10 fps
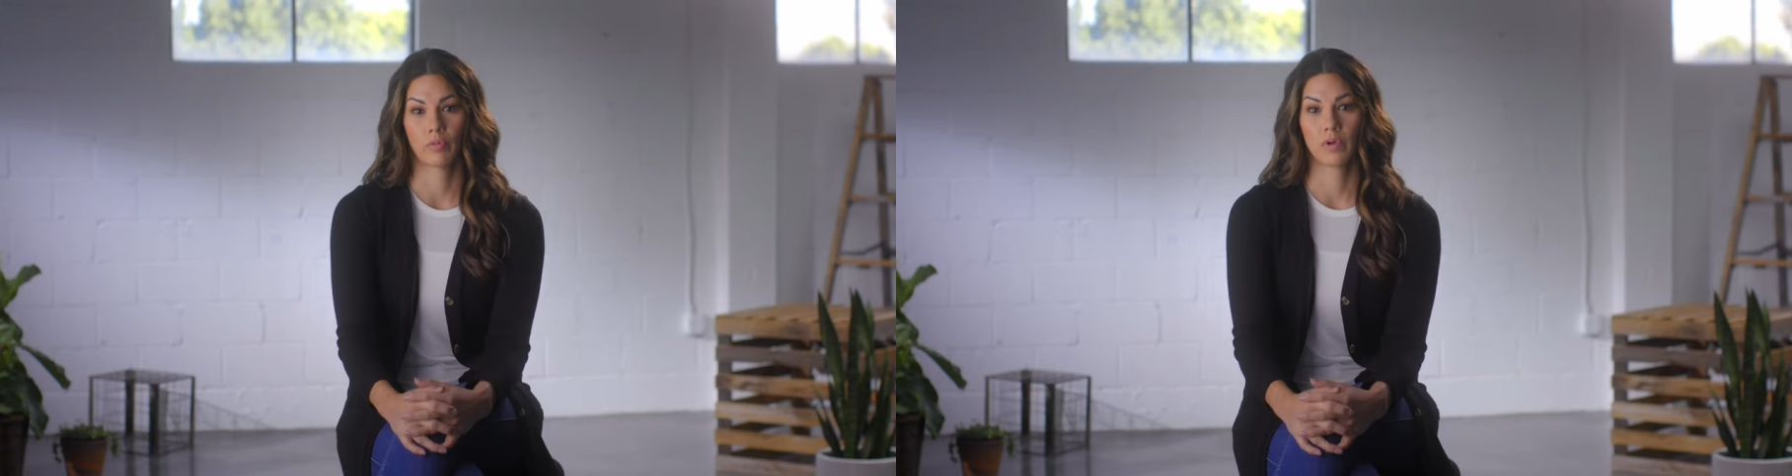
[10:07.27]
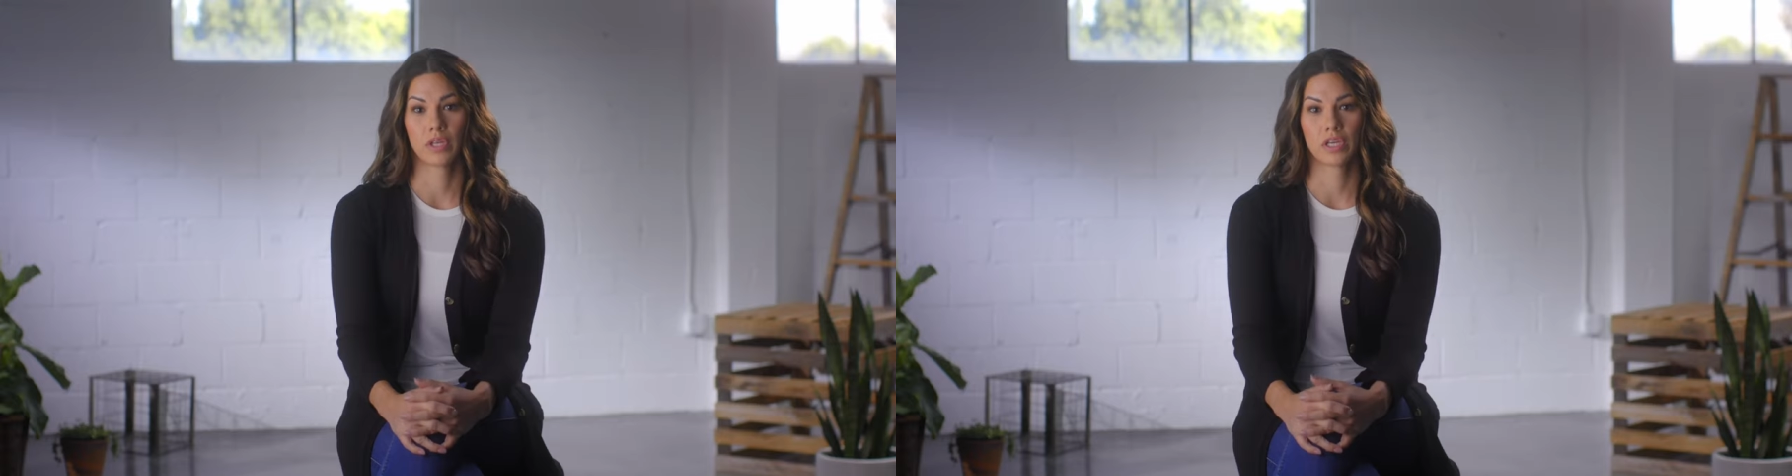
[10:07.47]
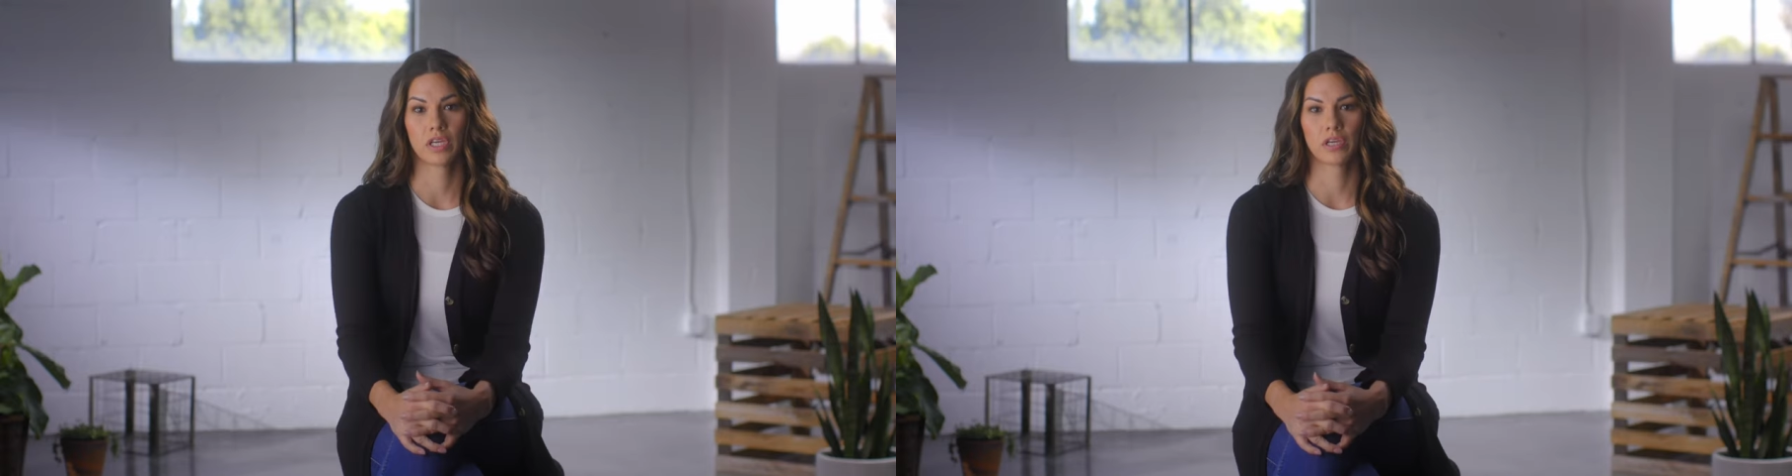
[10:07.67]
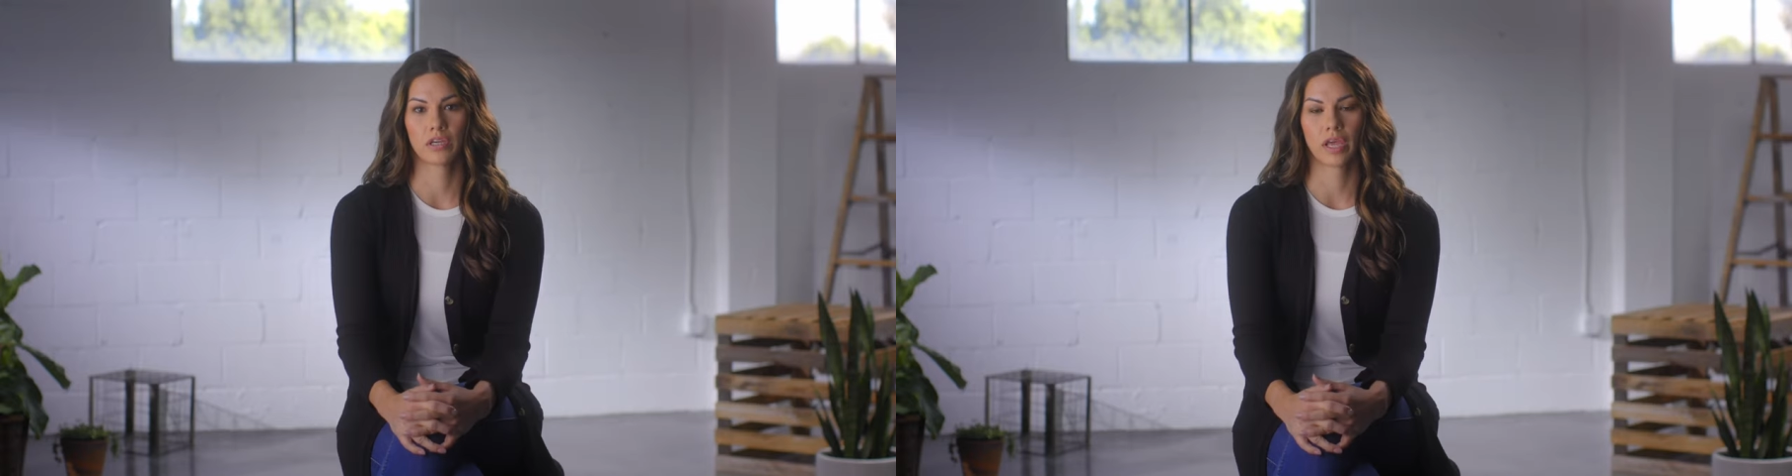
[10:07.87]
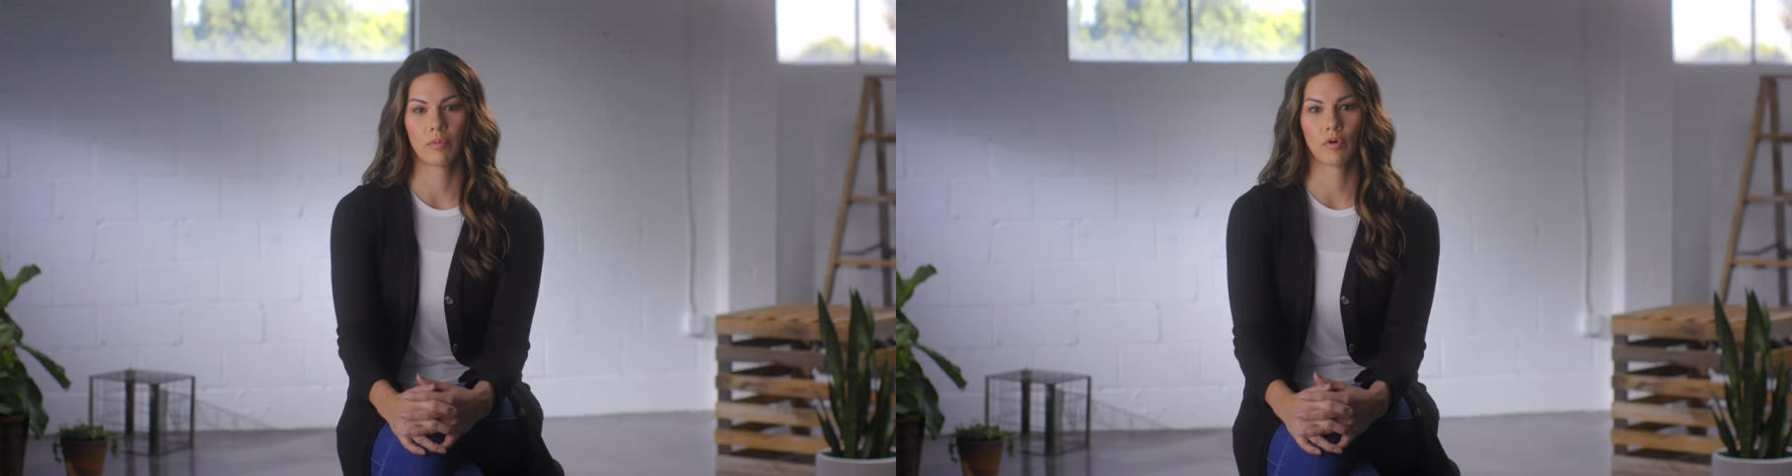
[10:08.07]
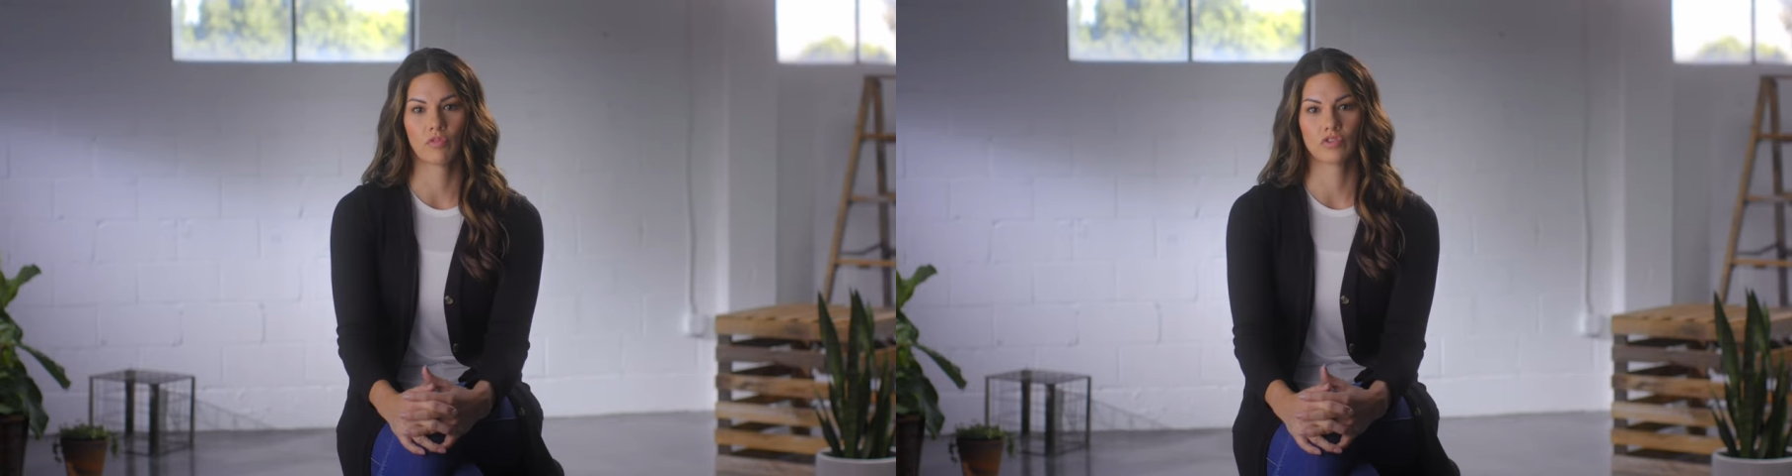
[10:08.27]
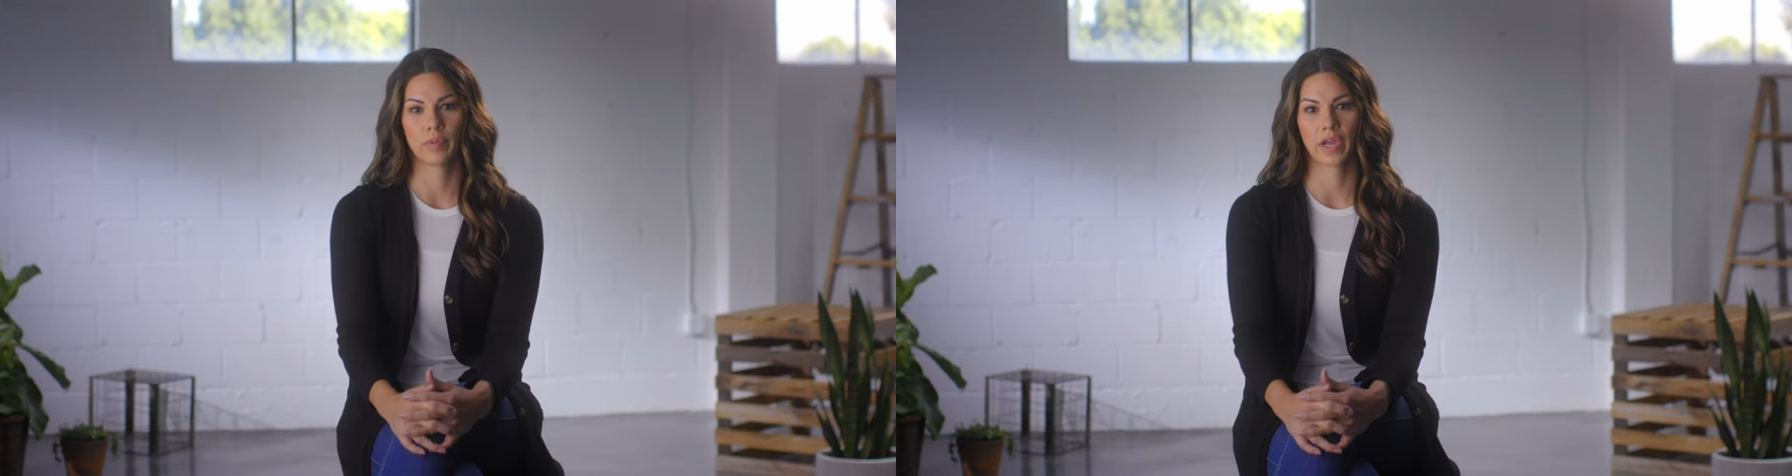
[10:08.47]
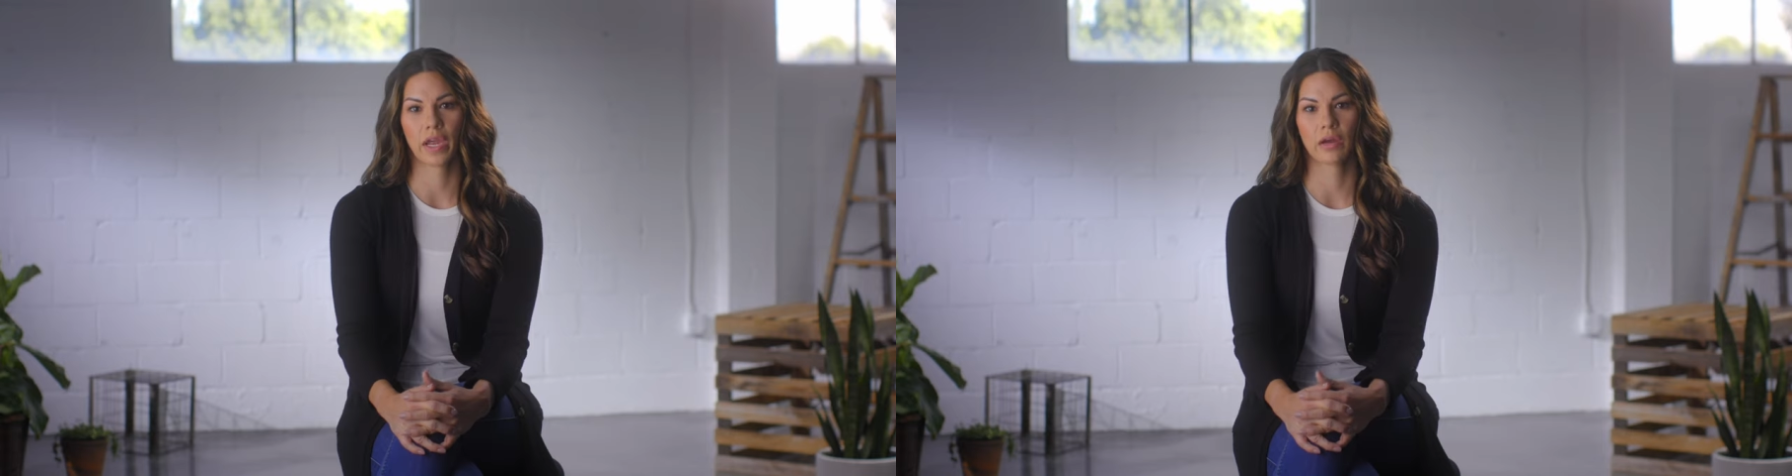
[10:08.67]
But really, he came over
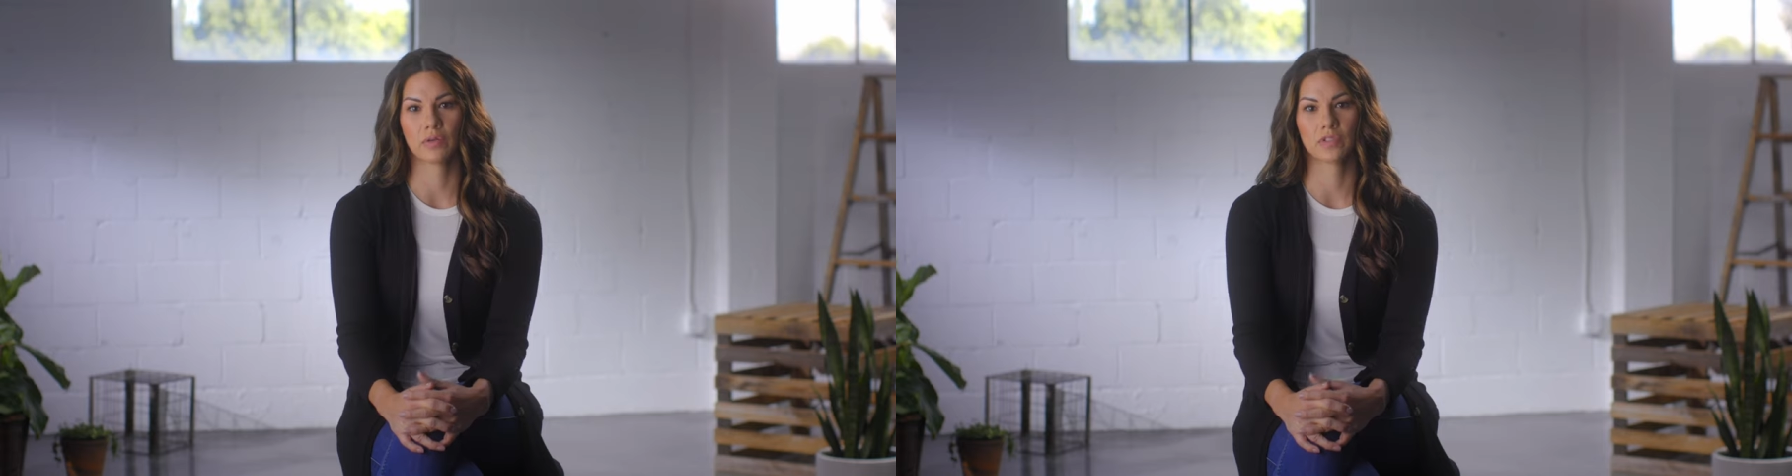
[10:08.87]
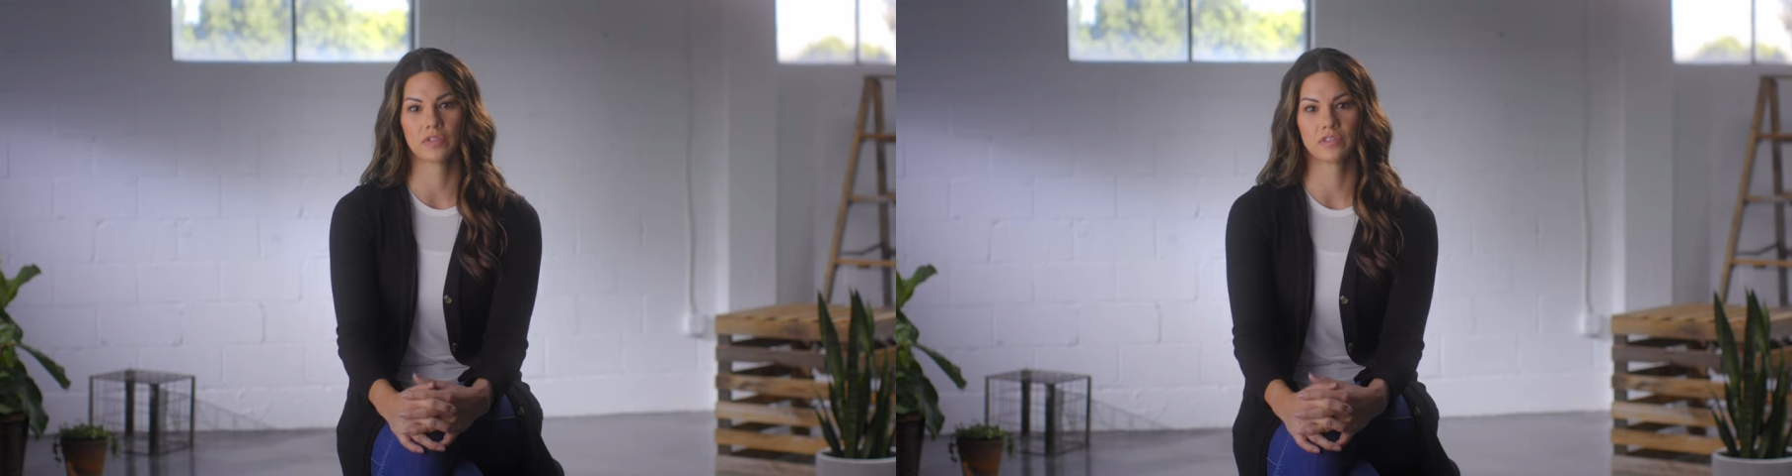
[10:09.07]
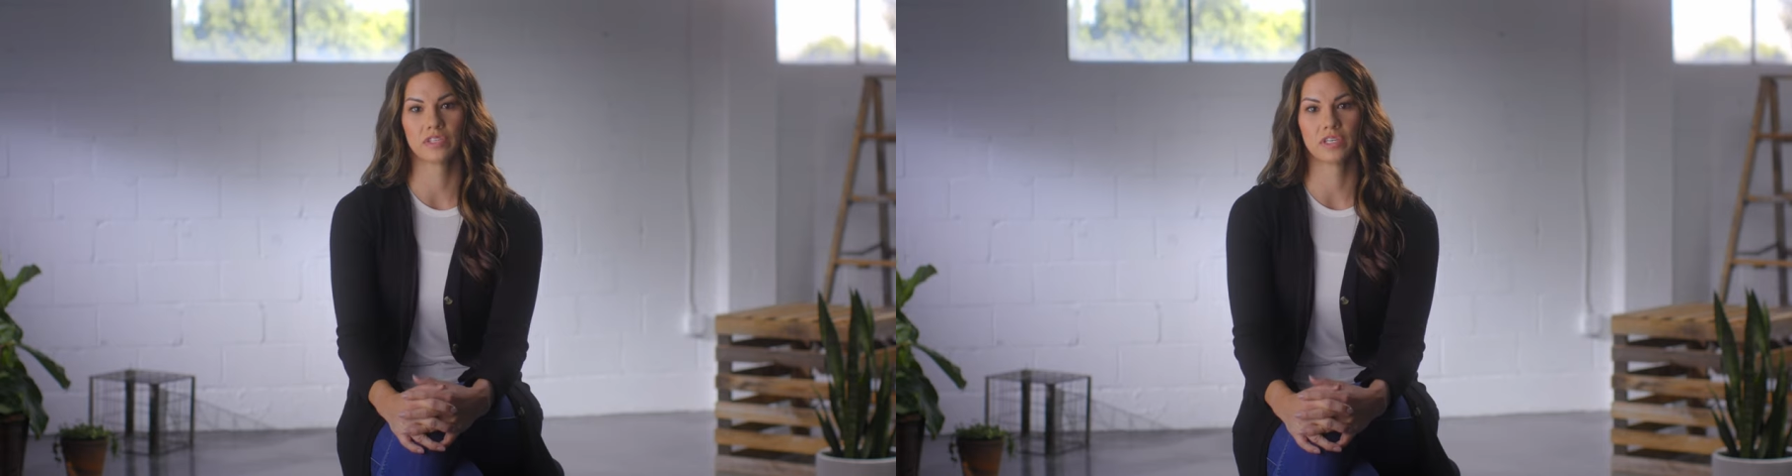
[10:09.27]
to my house to